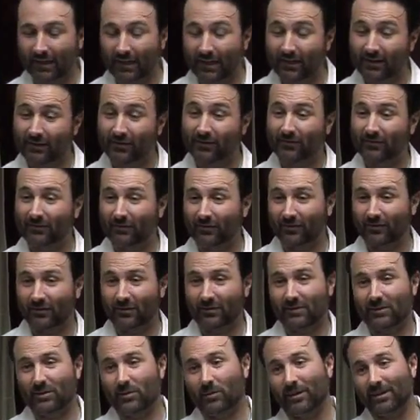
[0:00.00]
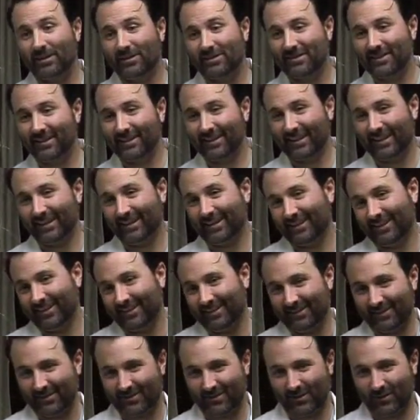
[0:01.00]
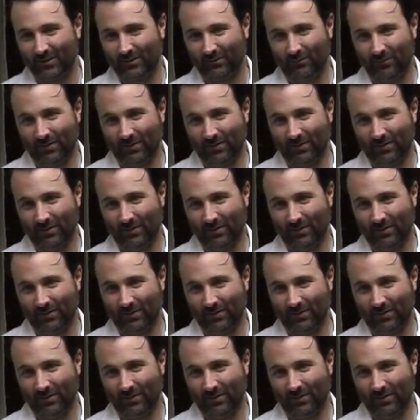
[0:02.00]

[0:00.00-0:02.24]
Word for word: and get that specific testing for our own individual